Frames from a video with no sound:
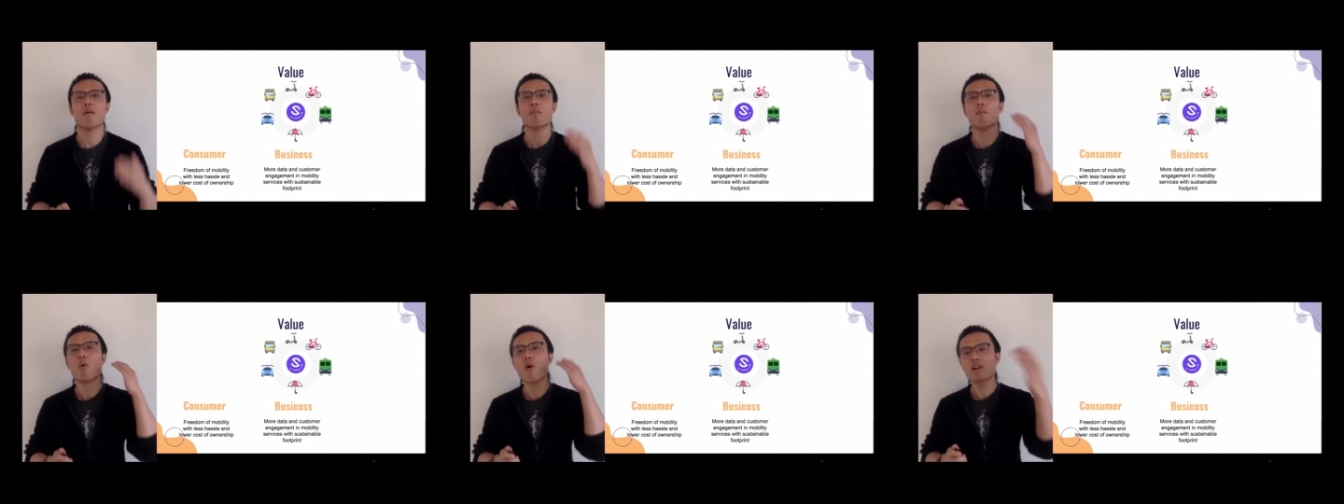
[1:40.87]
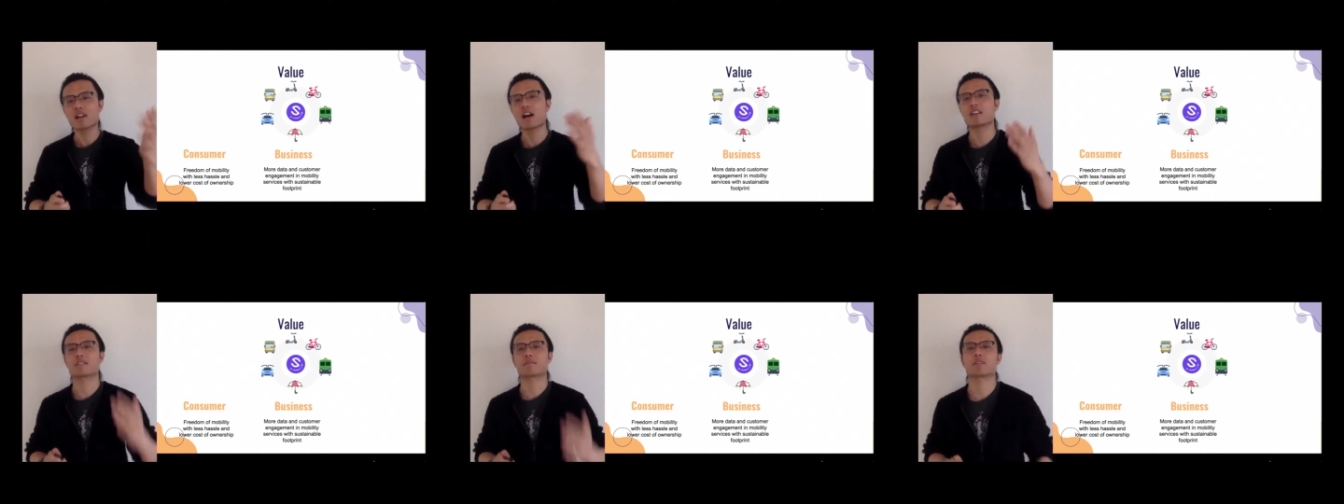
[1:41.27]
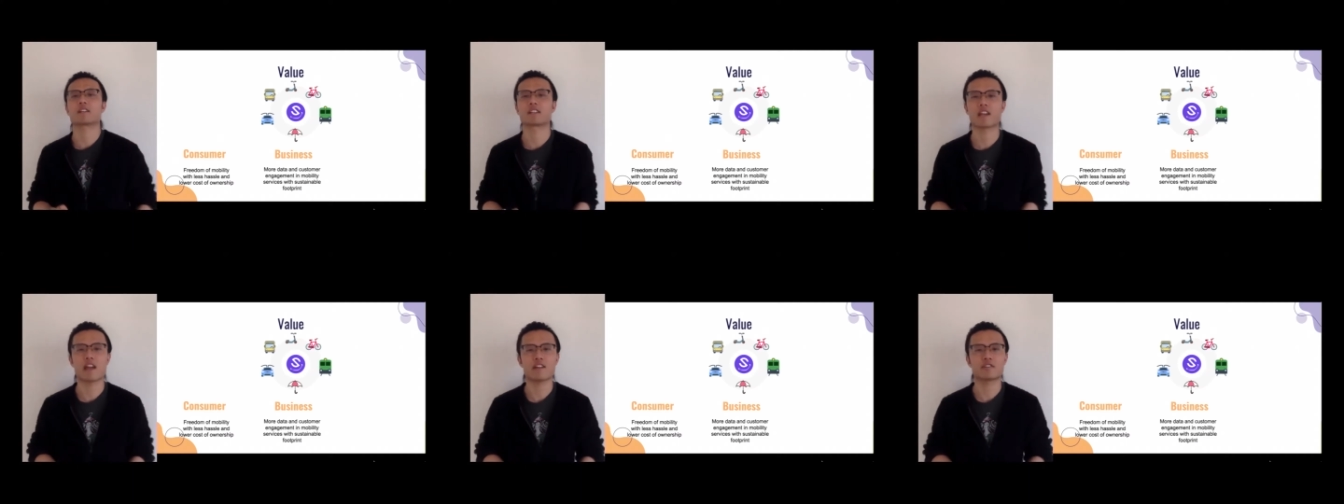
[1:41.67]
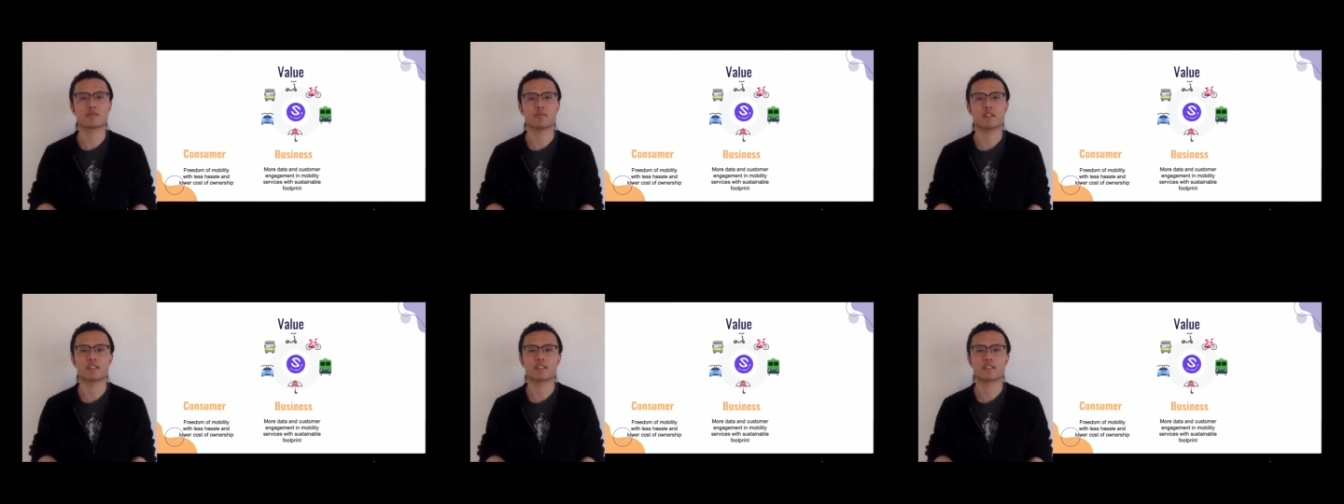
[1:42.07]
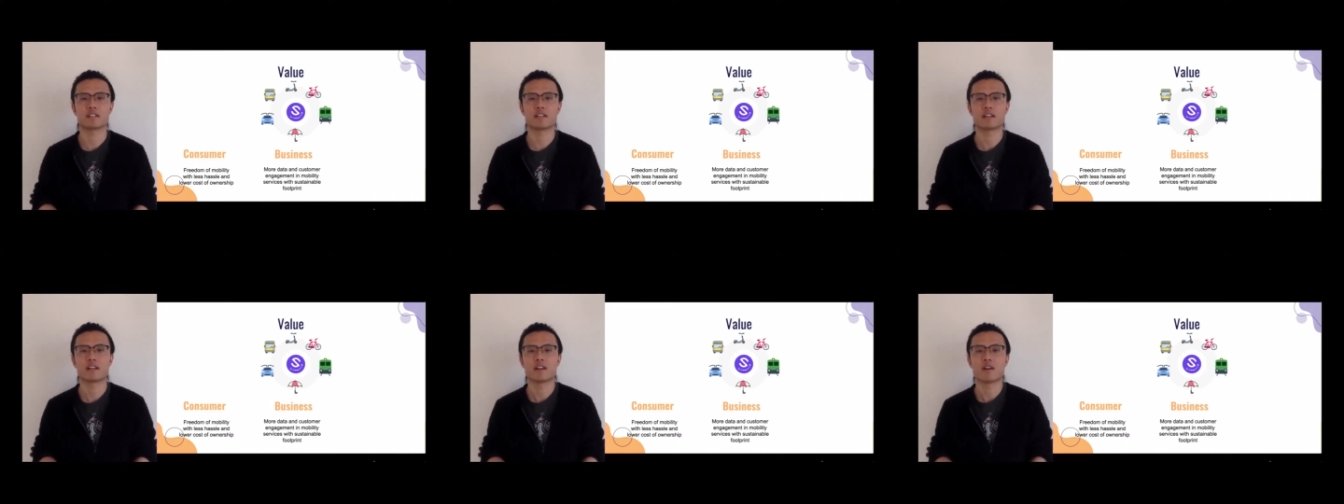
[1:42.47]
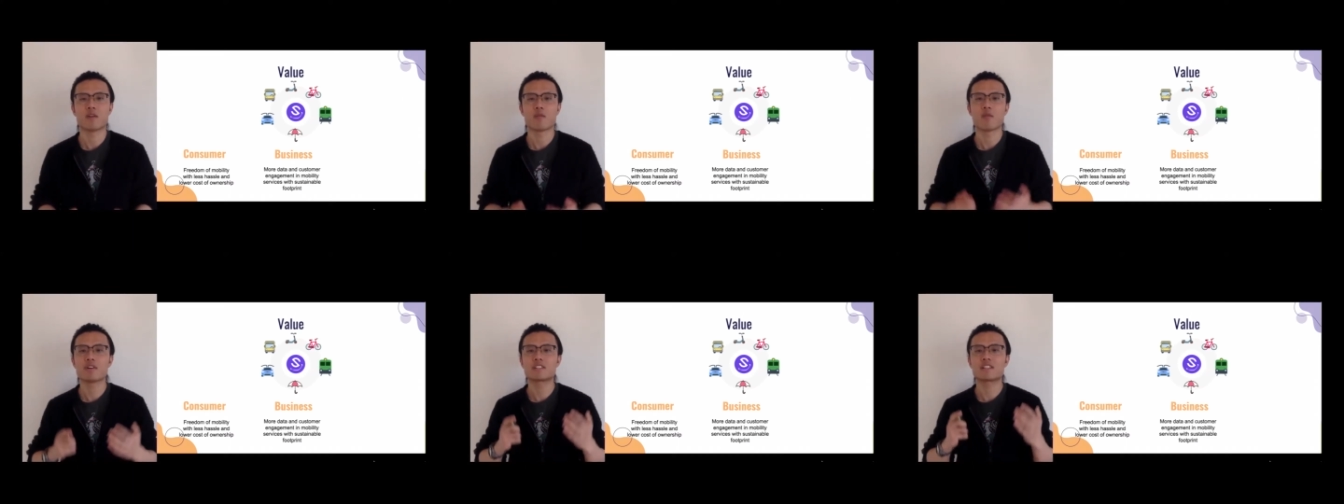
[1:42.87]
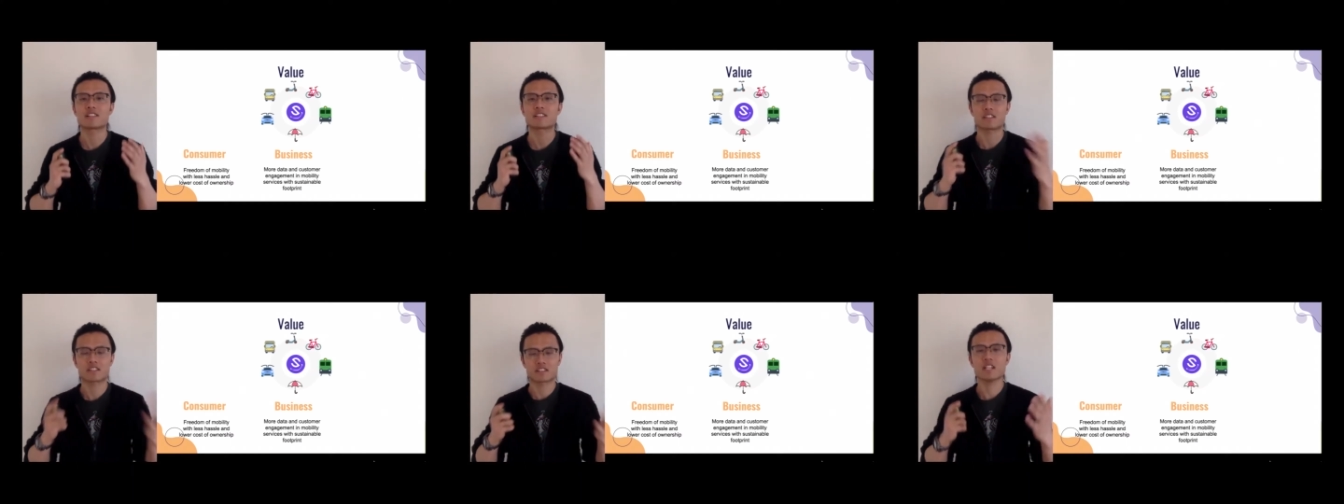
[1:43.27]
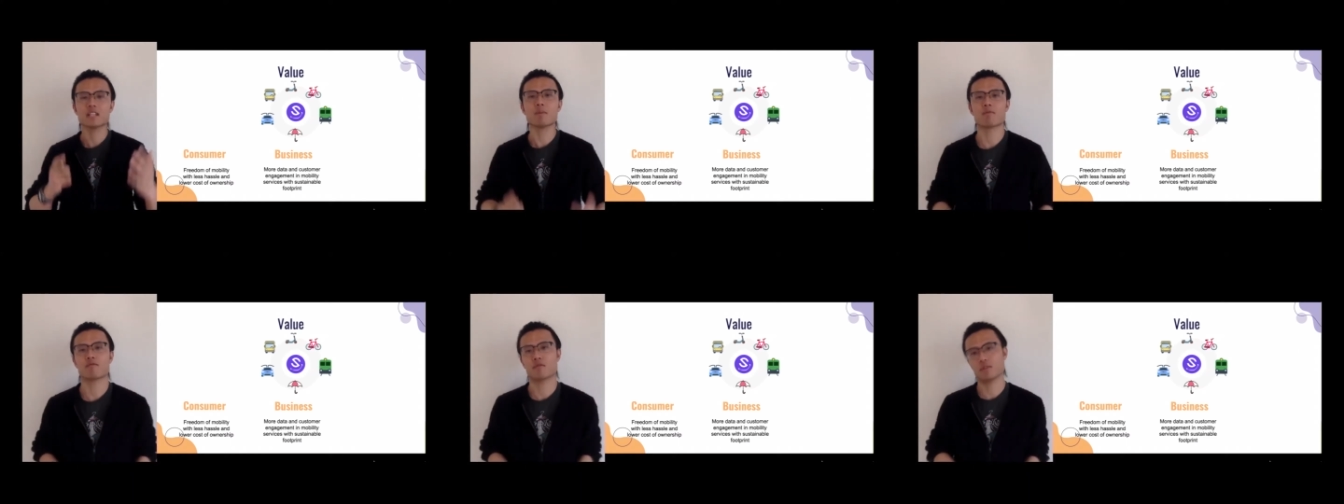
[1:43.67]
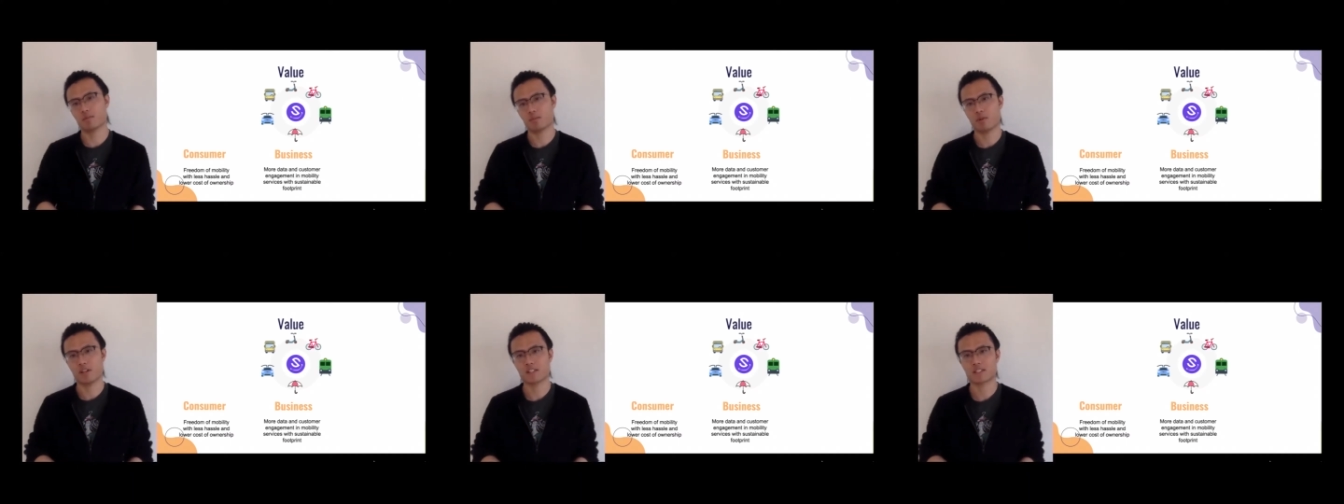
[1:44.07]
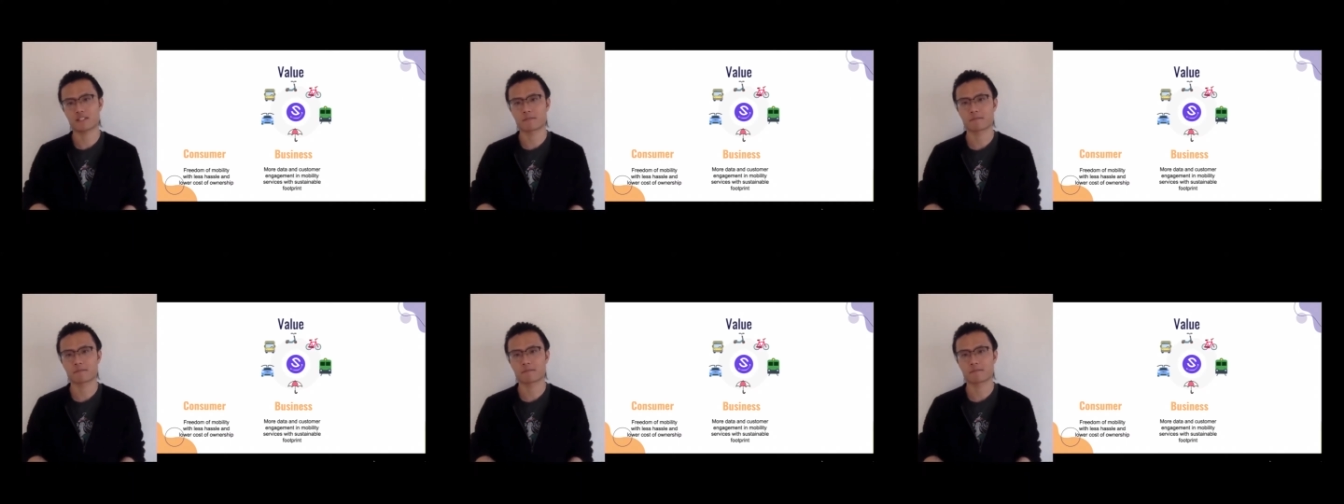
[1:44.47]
more customer engagement with a sustainable footprint.